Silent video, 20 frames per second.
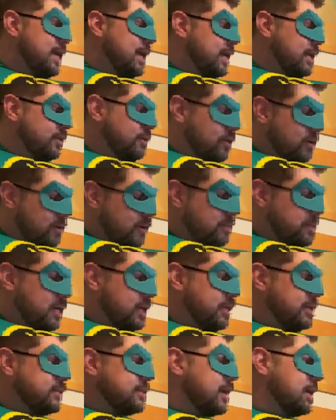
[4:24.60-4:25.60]
And no, I'm
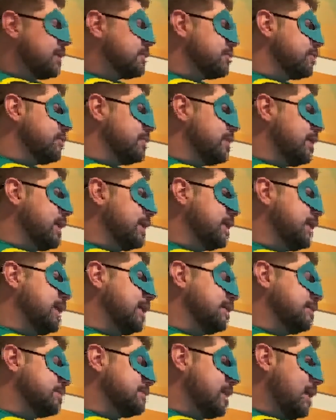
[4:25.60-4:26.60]
not a doctor, and I
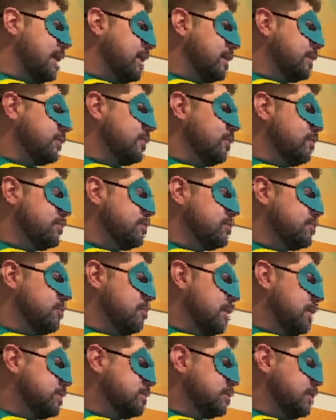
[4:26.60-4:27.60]
can't diagnose your
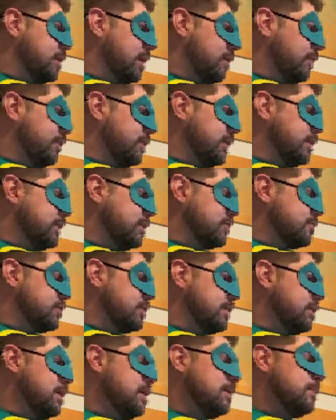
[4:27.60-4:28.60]
mental health
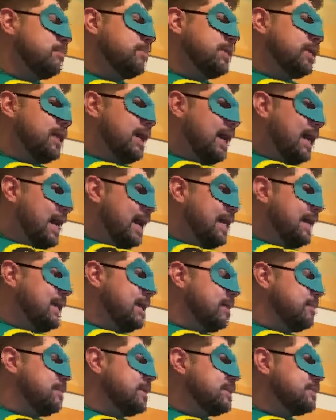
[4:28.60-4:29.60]
condition, but I
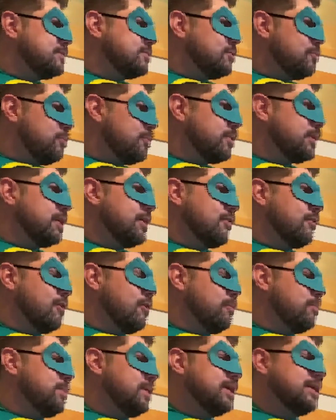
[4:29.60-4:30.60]
am a
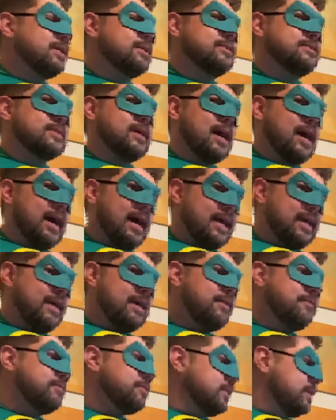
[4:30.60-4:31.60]
superhero because I
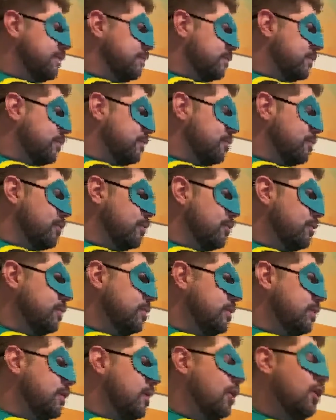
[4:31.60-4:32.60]
have lived
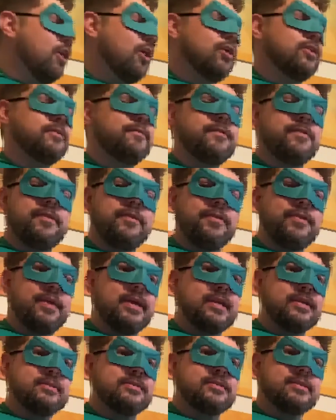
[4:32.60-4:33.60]
through all of the
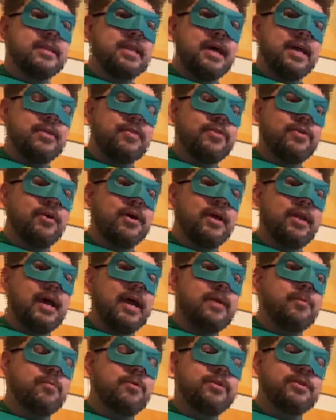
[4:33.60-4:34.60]
things that I thought
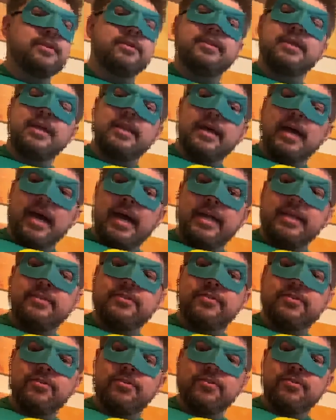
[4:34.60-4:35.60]
I wouldn't, and I
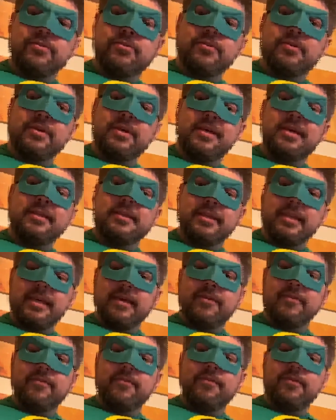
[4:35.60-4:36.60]
too
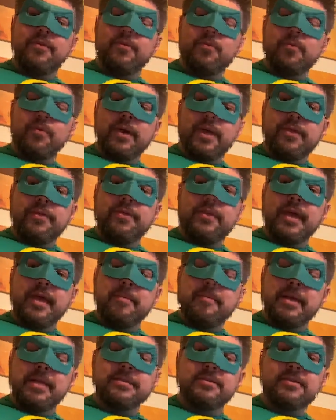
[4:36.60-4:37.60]
live with a
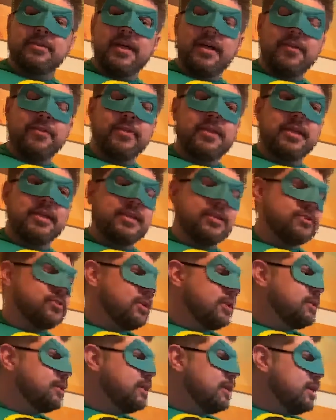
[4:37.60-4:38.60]
mental health
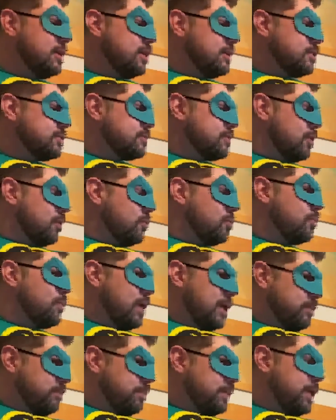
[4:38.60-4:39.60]
condition. So
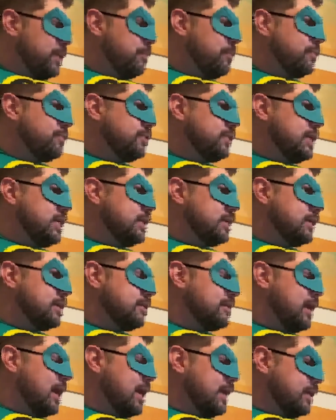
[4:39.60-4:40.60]
when people need
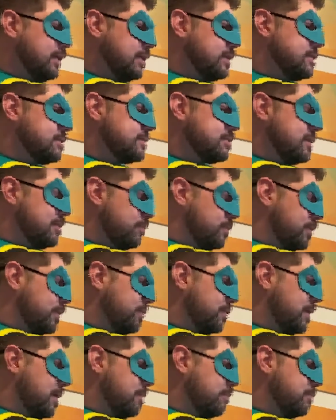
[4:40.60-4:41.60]
it, I can sit
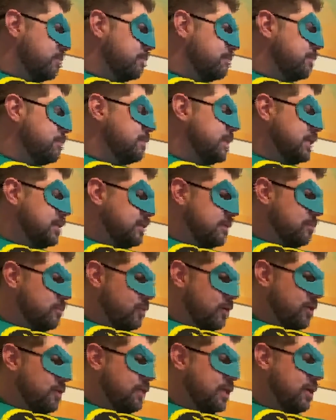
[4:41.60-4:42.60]
with them, meet them
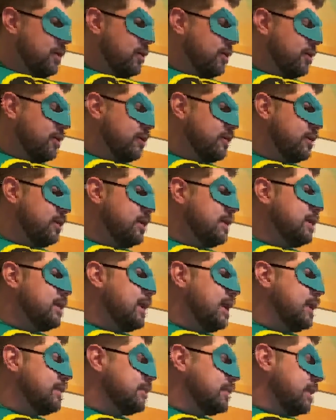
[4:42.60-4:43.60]
where they are,
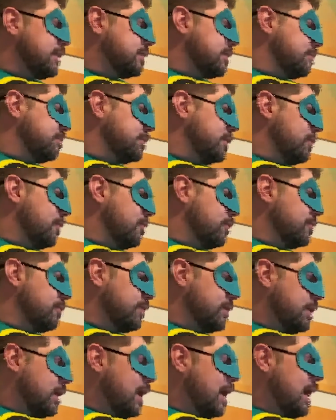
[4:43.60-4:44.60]
and let them know
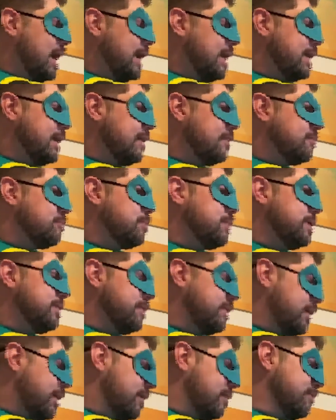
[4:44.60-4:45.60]
that I have
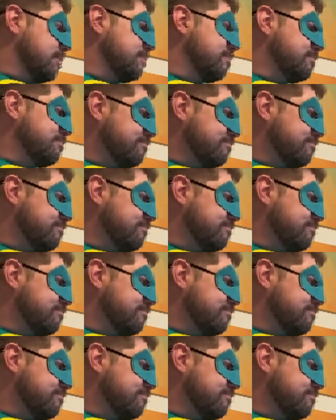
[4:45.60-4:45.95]
been there.